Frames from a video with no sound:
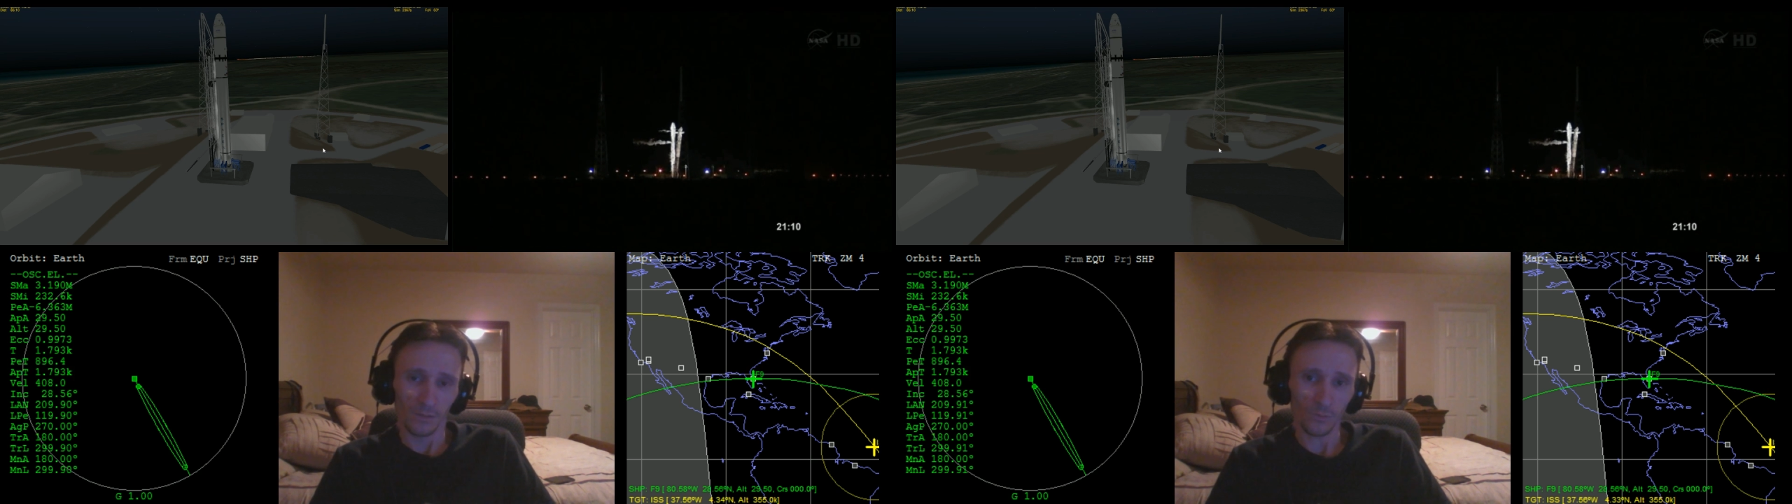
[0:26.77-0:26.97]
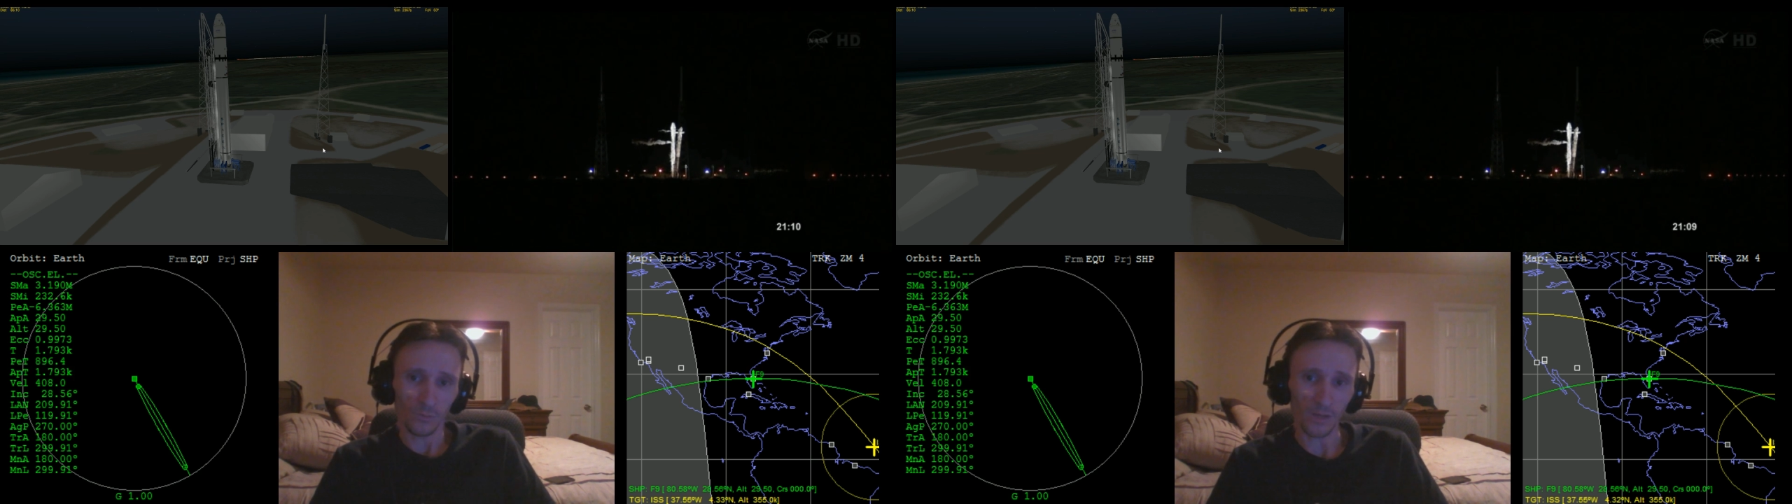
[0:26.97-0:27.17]

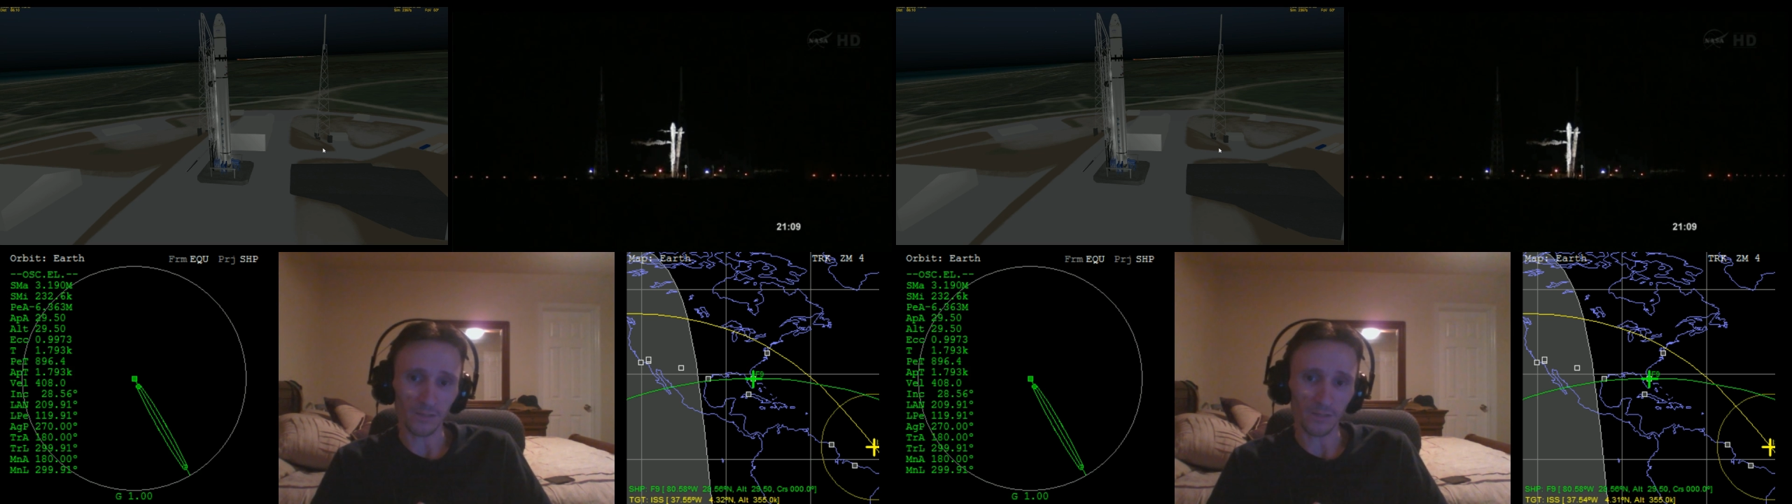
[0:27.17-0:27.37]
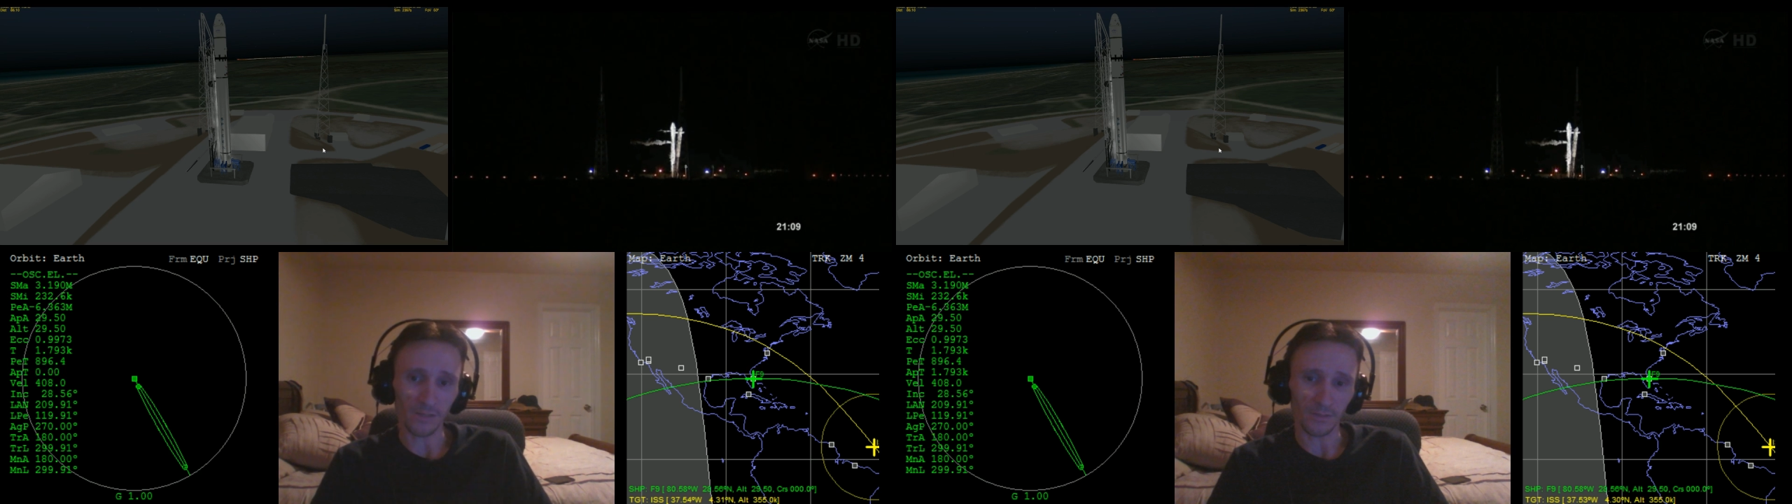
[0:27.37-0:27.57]

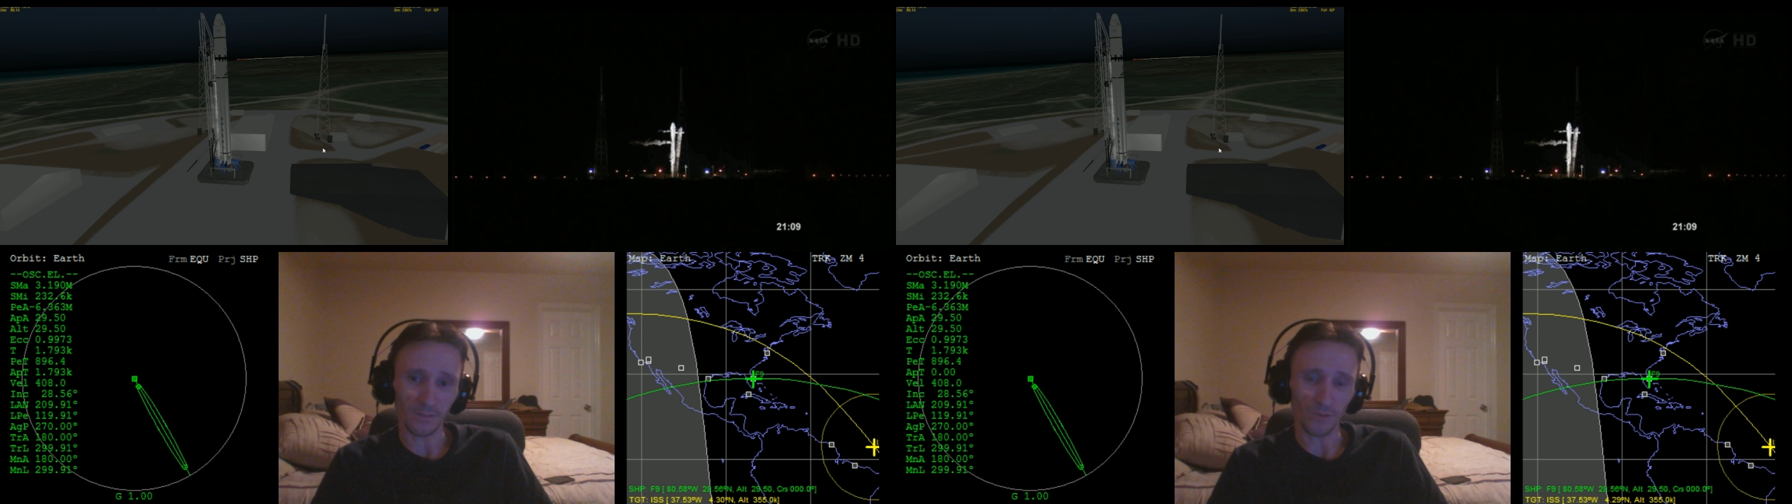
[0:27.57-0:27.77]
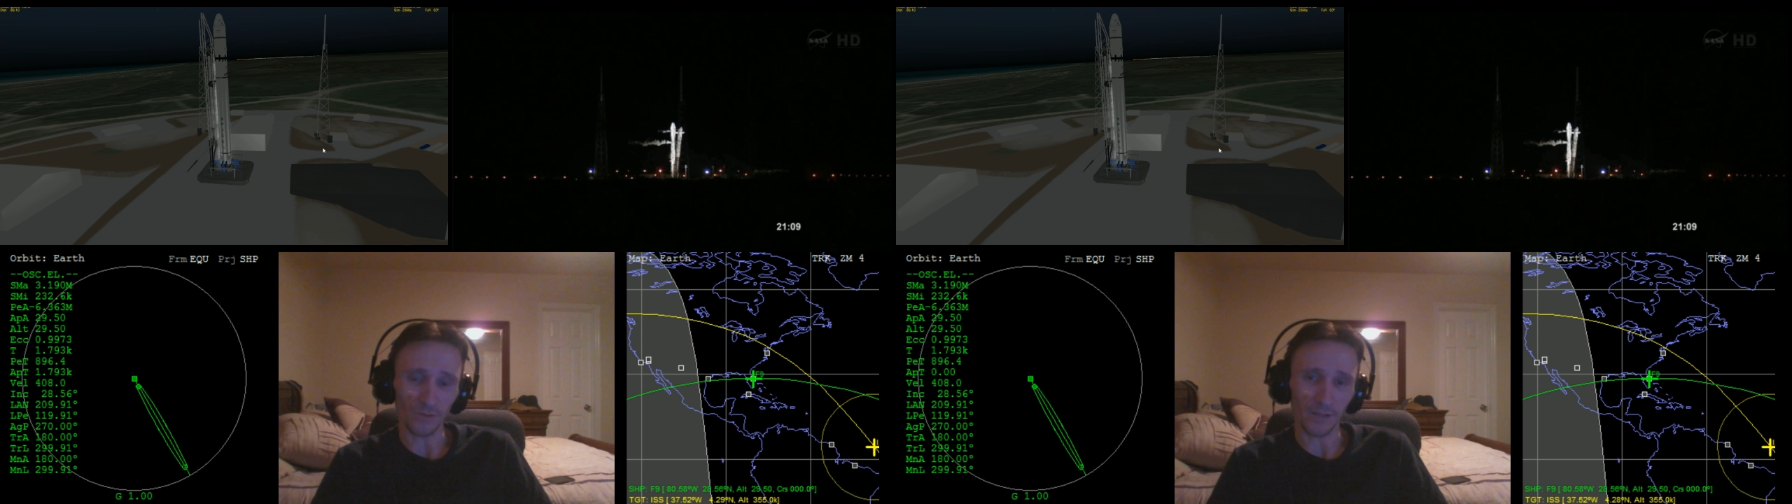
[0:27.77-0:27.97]
rocket and the
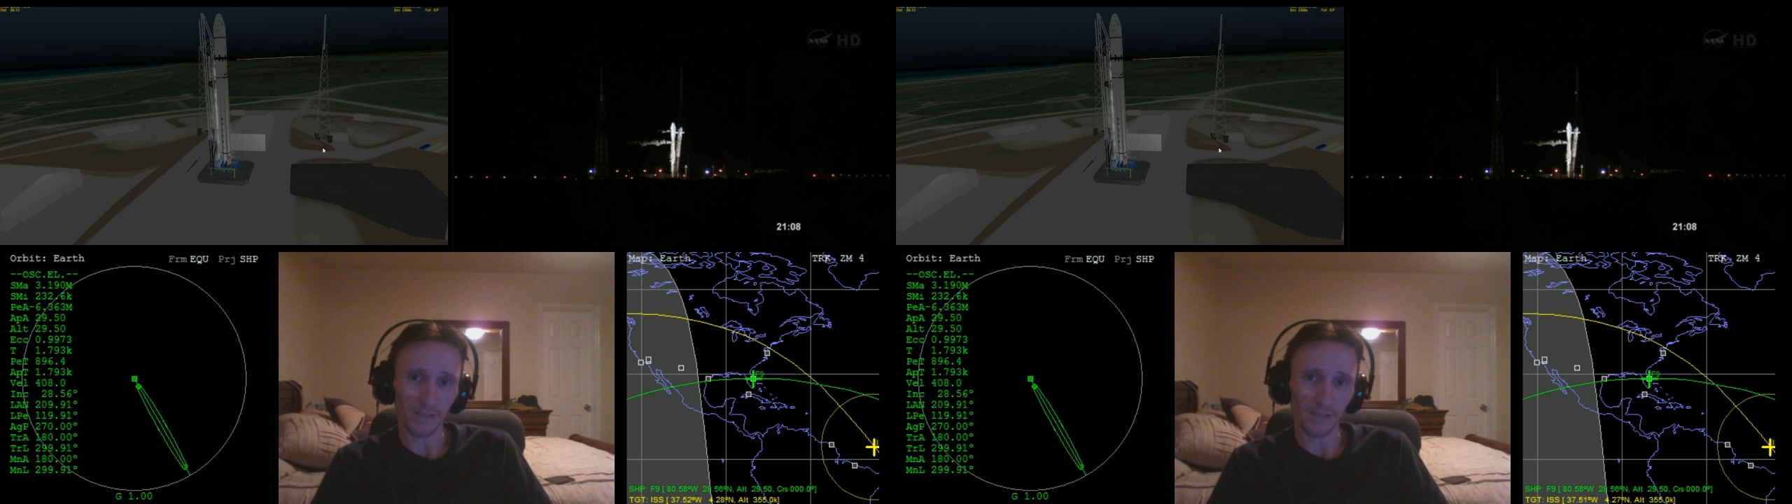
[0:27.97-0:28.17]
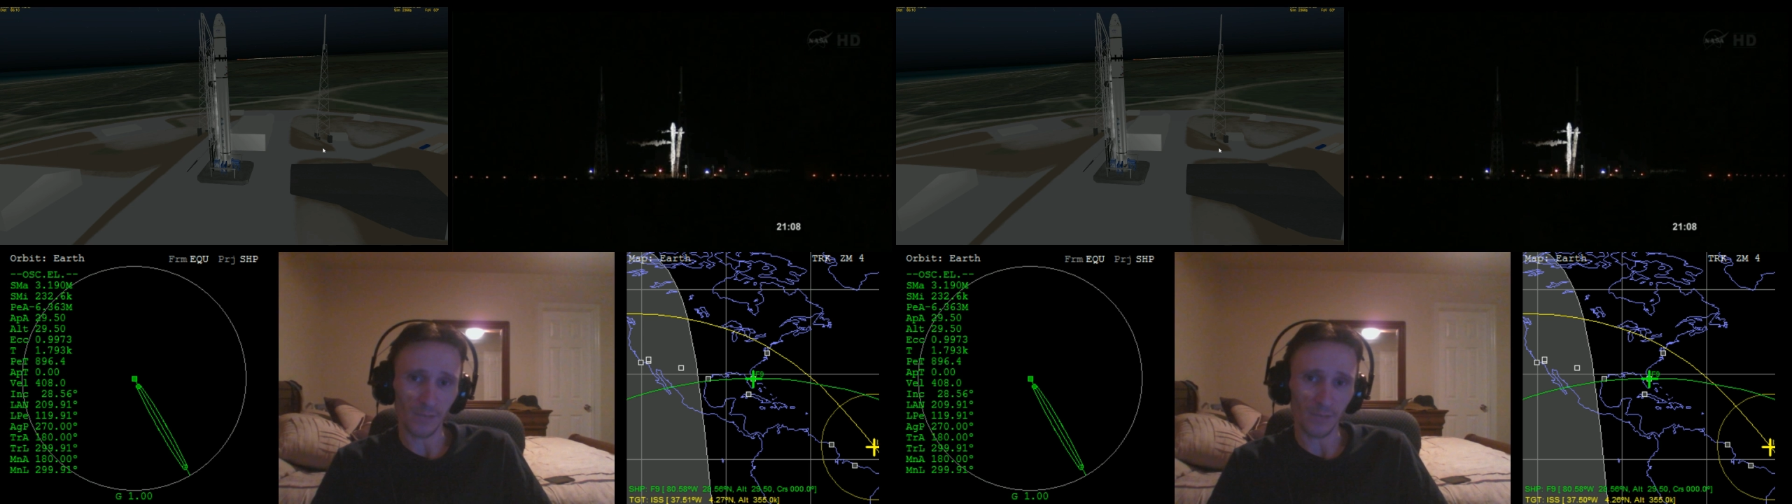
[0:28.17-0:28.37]
Dragon
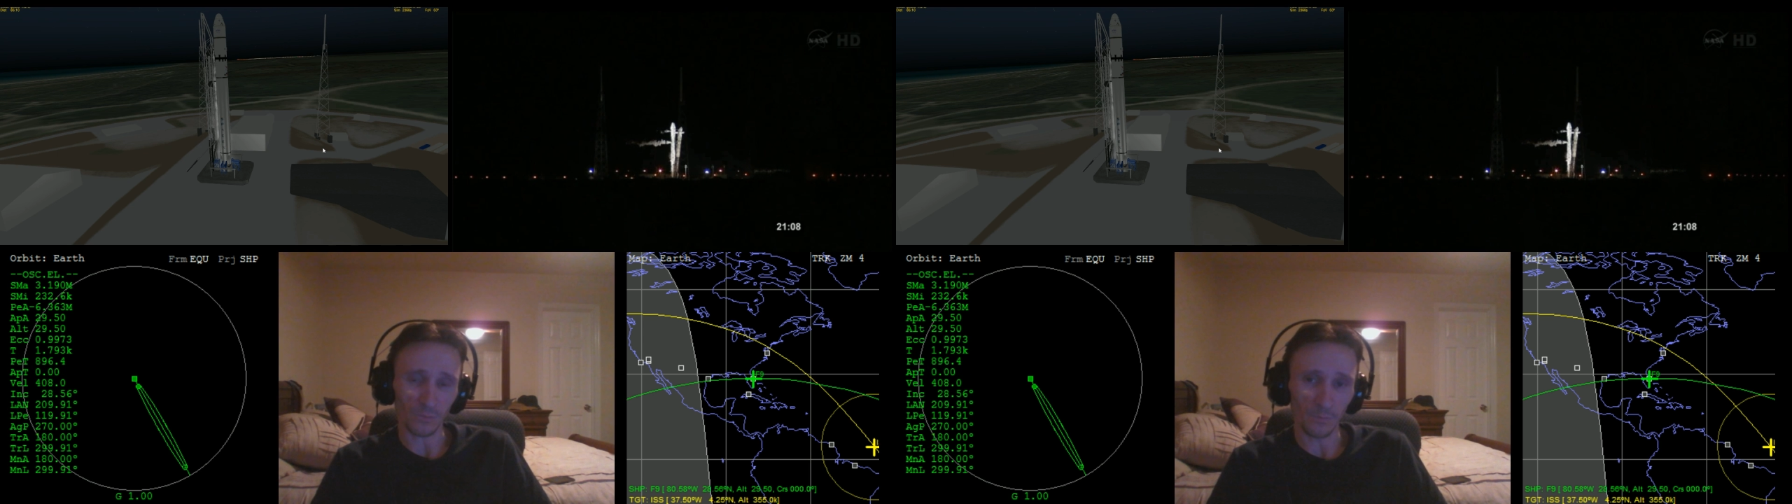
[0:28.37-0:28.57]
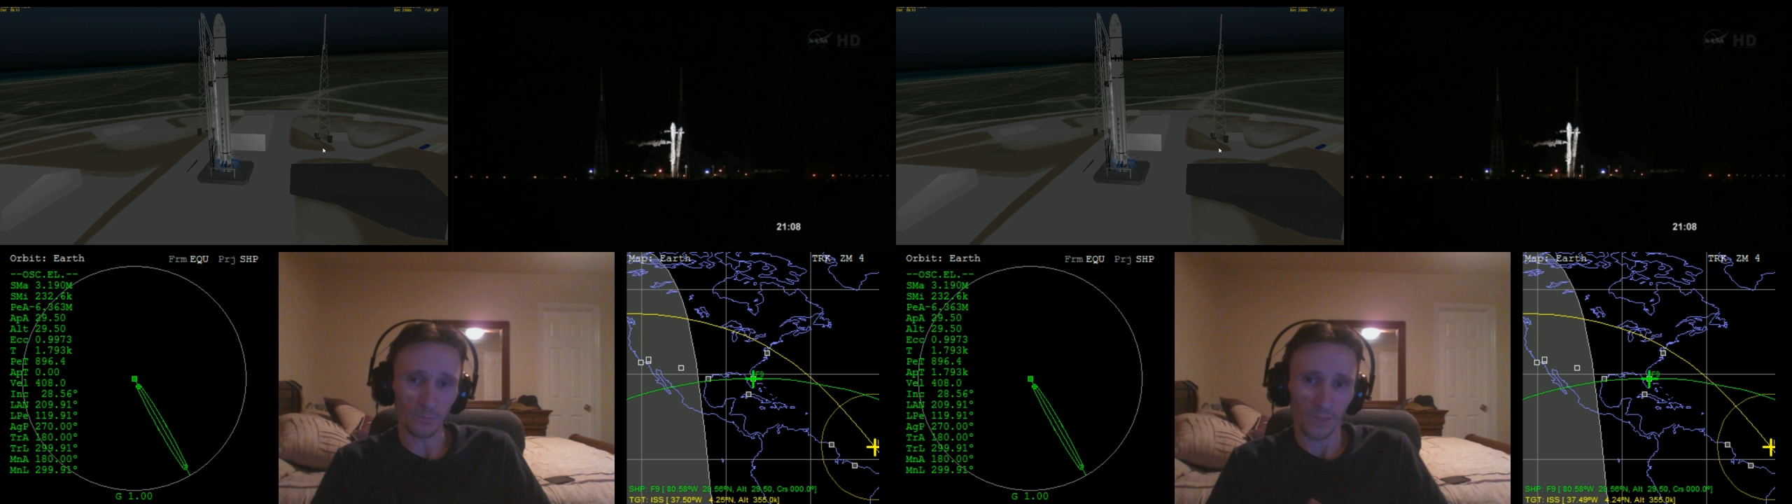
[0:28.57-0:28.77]

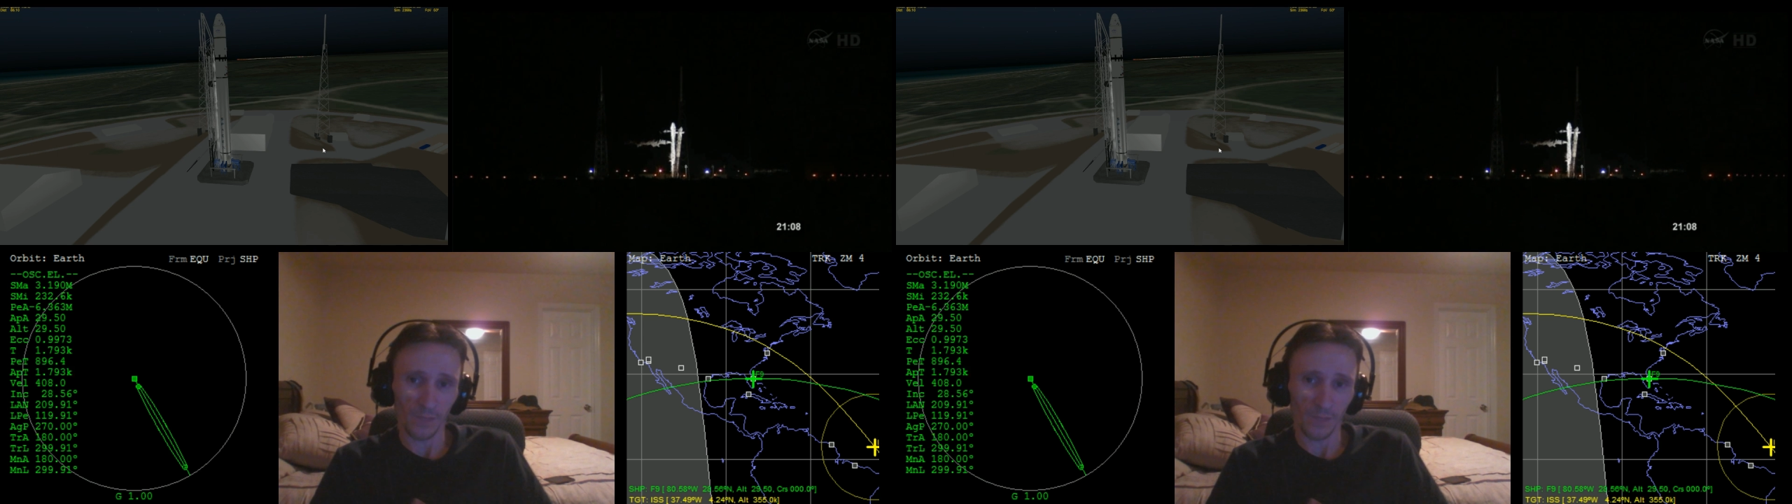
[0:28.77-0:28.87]
capsule.